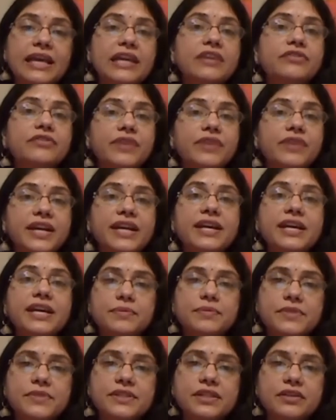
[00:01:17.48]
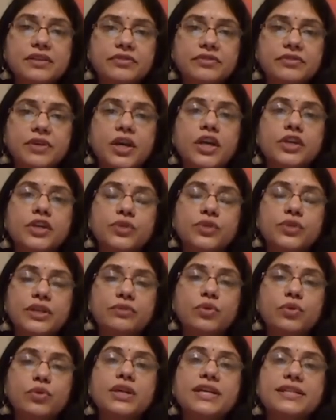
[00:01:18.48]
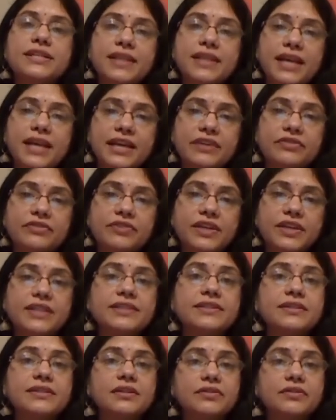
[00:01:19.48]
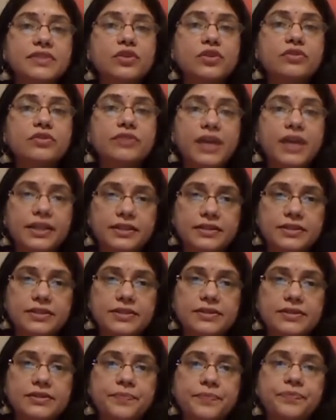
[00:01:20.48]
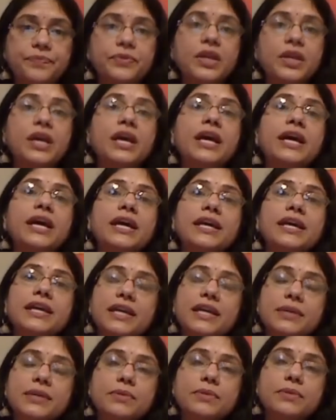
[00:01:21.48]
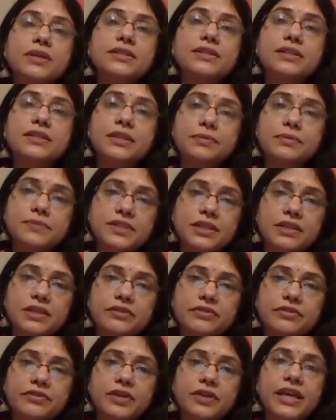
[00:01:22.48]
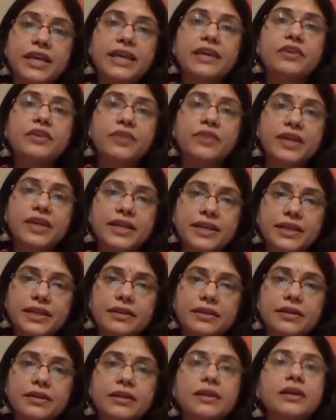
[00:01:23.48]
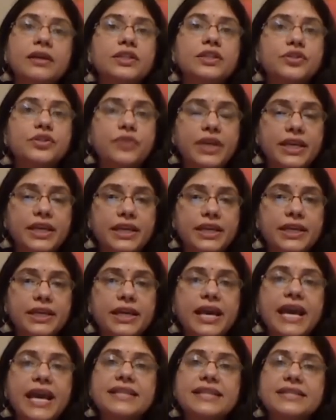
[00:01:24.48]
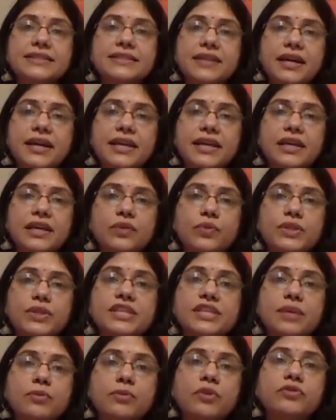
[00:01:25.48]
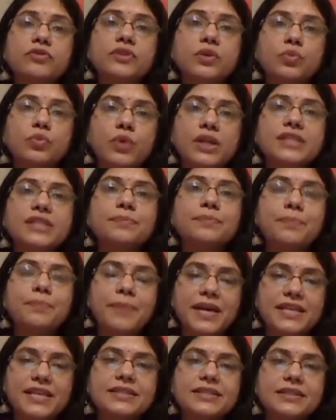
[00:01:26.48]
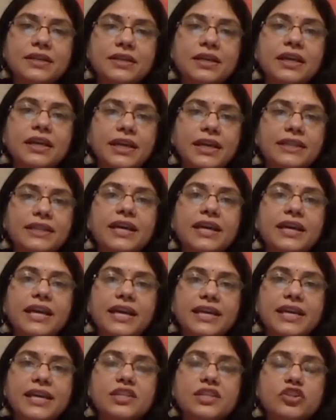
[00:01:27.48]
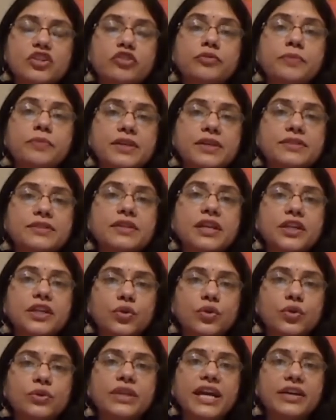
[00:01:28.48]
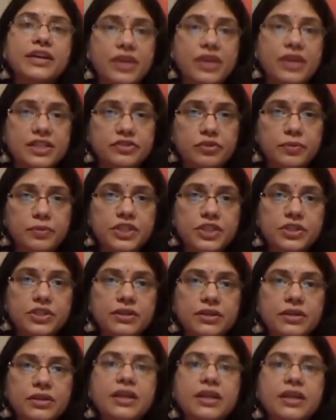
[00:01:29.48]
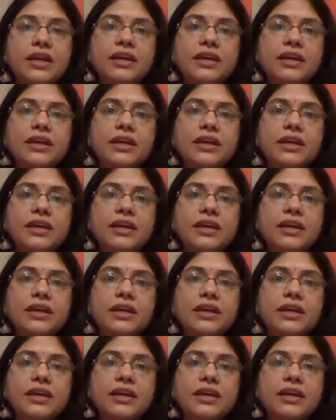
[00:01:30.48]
he freed himself to devote his life in service of others. He immersed himself in reading, training, and studying with some of the world's best in the areas of personal growth and transformation,